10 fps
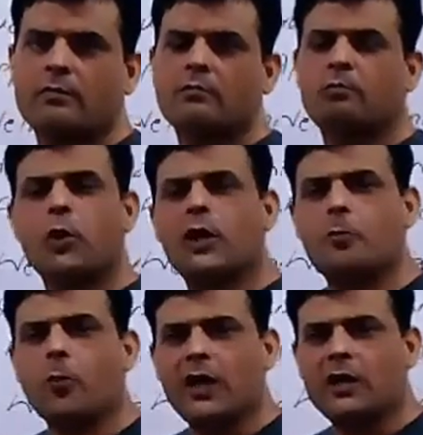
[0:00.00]

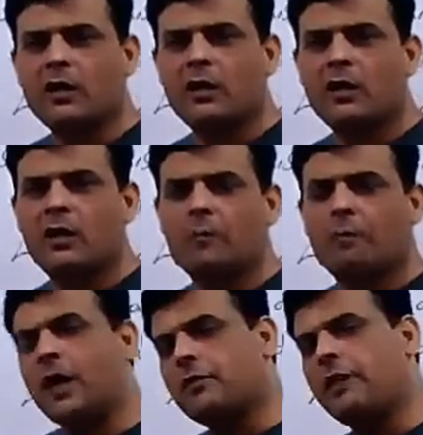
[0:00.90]
bullet point,
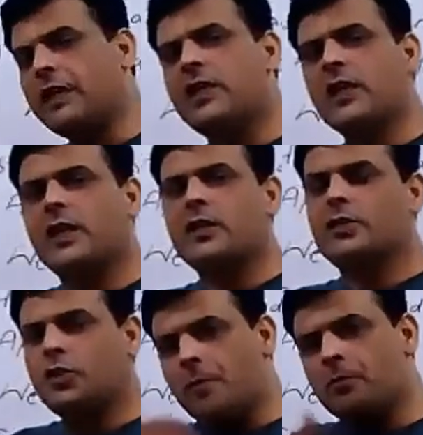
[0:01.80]
but when
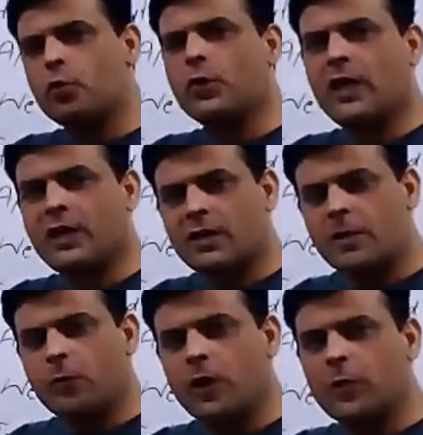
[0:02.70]
they jump to the
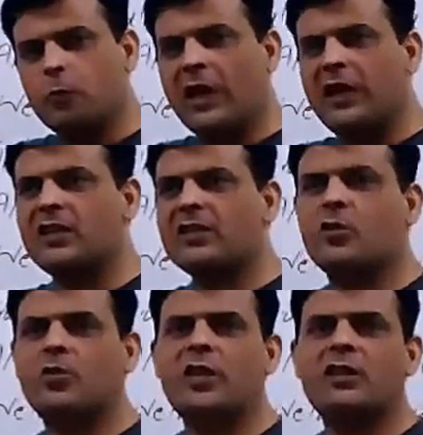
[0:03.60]
another bullet point, it's
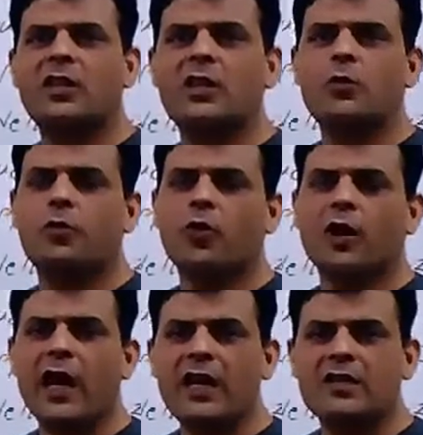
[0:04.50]
only 3 to 4
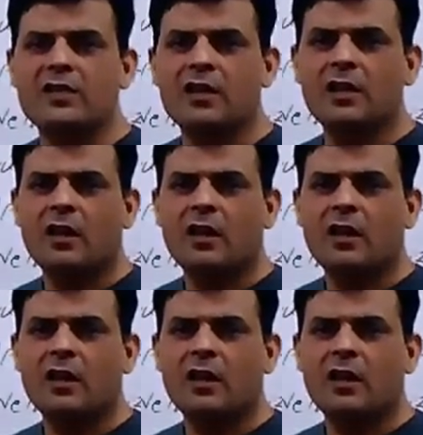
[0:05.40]
lines.